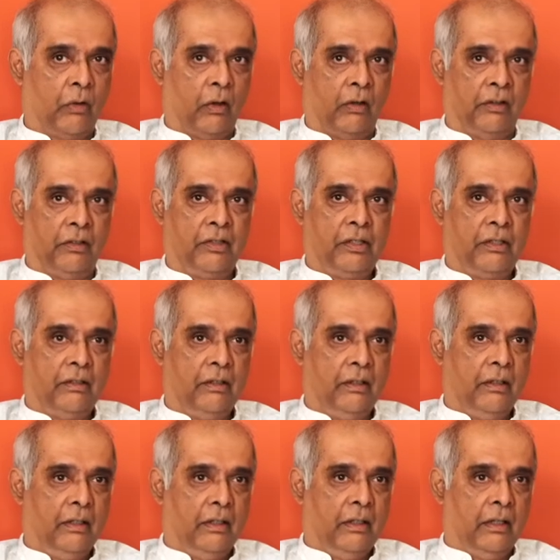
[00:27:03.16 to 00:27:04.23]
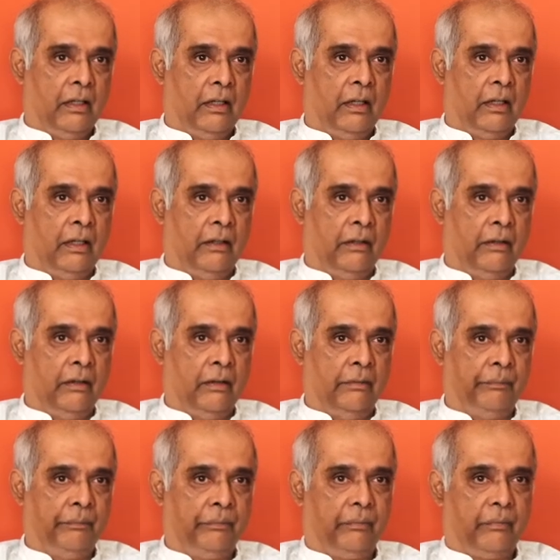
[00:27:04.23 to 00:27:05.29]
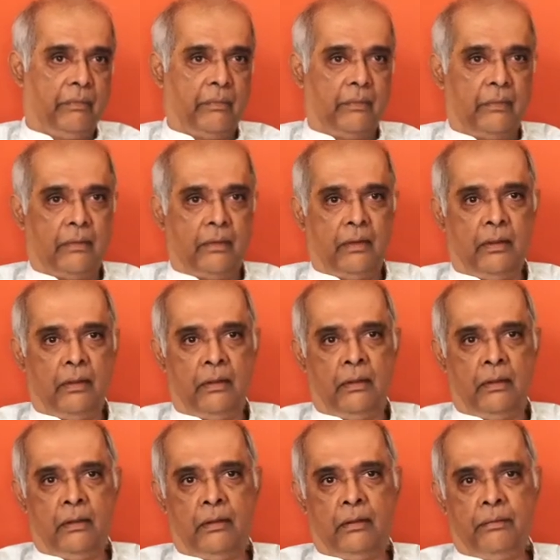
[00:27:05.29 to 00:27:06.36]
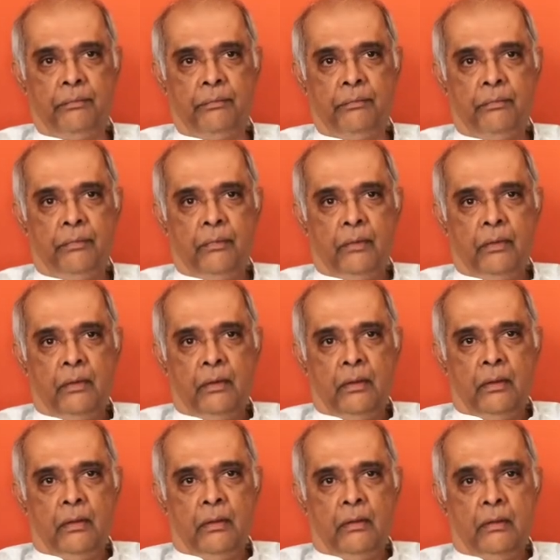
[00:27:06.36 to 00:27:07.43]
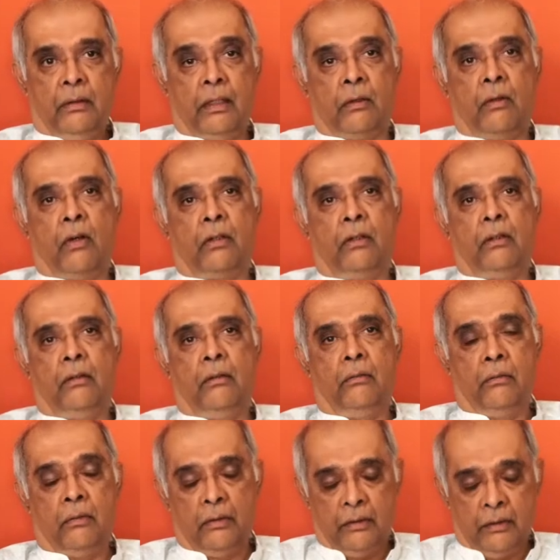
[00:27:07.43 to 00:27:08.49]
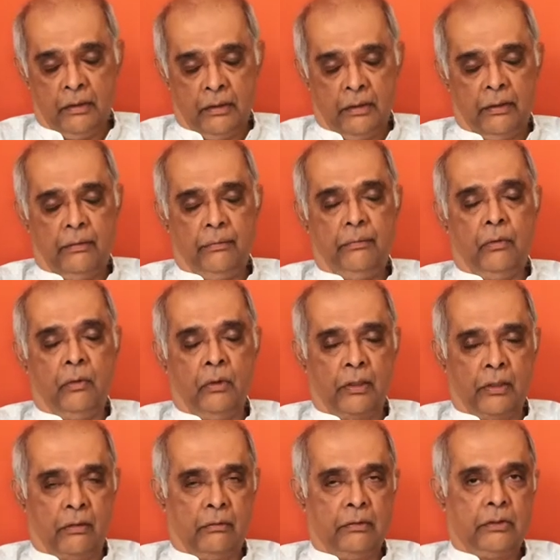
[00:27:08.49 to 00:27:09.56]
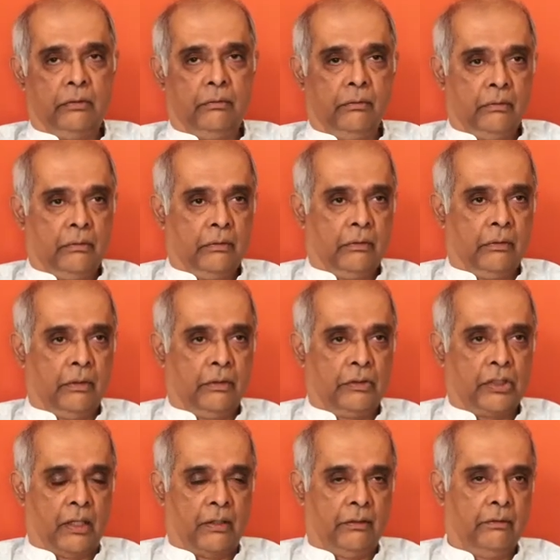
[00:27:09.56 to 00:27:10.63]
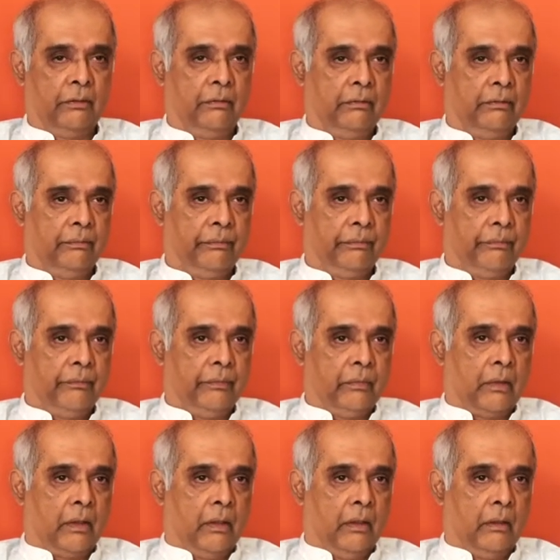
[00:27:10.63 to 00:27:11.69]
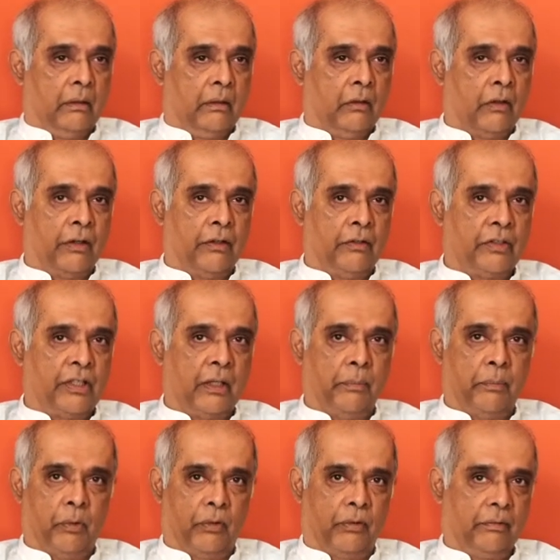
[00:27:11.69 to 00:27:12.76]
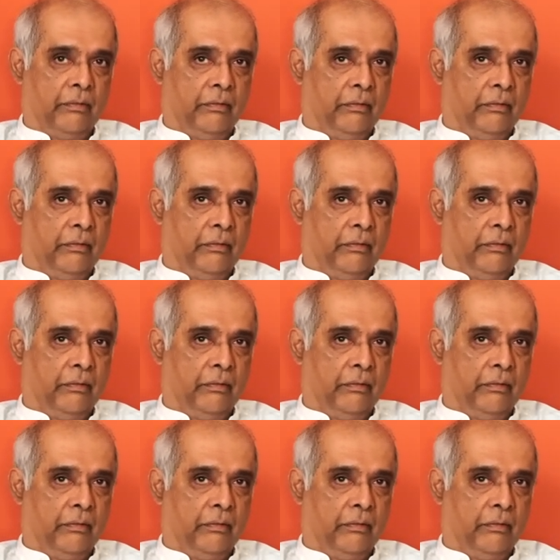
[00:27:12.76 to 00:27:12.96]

to college. And they had got, the older son got into Singapore.